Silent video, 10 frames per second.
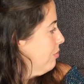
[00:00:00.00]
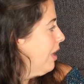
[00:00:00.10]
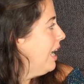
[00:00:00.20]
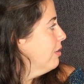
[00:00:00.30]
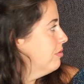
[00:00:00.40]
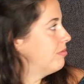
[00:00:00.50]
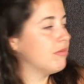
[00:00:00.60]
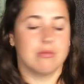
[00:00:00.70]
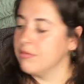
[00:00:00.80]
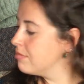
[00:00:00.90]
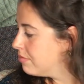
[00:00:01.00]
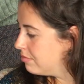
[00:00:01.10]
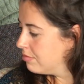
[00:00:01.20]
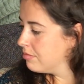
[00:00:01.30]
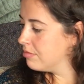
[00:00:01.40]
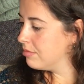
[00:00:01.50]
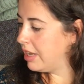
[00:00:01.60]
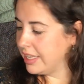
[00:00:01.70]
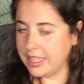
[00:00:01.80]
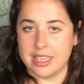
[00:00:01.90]
Wow.
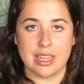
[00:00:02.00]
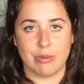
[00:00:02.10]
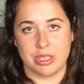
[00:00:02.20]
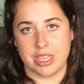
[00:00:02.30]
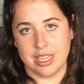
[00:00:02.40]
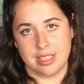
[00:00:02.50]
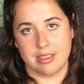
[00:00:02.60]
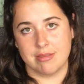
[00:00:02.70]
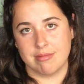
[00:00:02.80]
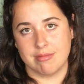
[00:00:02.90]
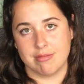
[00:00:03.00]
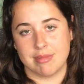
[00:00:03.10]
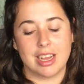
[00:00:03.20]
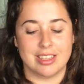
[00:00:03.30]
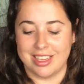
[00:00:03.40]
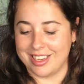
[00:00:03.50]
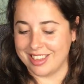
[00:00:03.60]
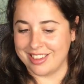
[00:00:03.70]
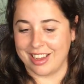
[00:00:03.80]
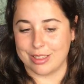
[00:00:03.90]
I think that was it. I think I
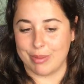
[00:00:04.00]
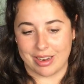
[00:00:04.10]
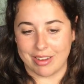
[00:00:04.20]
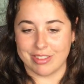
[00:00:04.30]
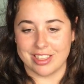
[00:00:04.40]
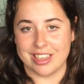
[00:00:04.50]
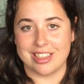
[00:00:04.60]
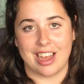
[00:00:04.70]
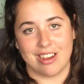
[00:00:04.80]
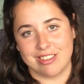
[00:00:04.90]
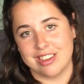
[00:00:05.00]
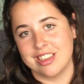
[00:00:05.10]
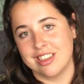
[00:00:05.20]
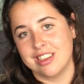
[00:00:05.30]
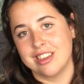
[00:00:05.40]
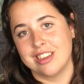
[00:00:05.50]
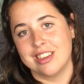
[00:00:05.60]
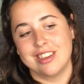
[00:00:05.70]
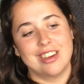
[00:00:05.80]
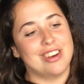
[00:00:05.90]
talked about everything now.
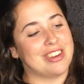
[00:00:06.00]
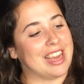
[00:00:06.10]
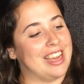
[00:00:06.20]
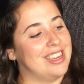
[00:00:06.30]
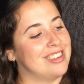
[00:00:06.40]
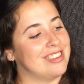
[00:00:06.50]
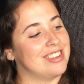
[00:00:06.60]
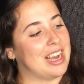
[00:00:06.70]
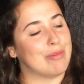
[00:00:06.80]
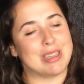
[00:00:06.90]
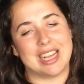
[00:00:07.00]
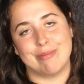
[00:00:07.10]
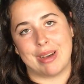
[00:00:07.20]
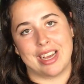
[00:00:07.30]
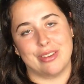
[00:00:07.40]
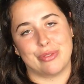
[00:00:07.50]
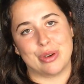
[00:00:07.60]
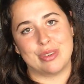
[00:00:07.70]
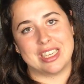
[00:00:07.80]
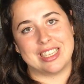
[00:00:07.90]
Okay, I'm glad my
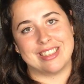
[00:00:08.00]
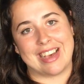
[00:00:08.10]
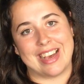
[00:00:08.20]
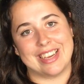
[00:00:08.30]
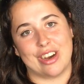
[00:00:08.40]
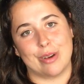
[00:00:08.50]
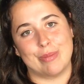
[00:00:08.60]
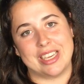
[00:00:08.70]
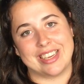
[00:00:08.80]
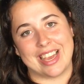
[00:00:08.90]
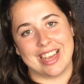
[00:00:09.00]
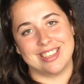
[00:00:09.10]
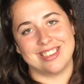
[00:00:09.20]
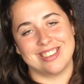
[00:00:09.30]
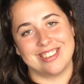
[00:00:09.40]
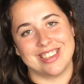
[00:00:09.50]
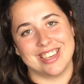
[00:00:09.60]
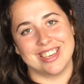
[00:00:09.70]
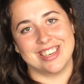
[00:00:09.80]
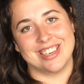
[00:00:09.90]
phone didn't die on me again.
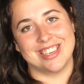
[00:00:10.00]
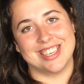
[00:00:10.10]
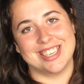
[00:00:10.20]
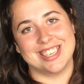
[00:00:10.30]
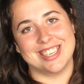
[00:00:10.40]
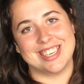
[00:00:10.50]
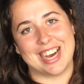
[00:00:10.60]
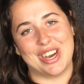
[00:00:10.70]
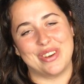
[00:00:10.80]
I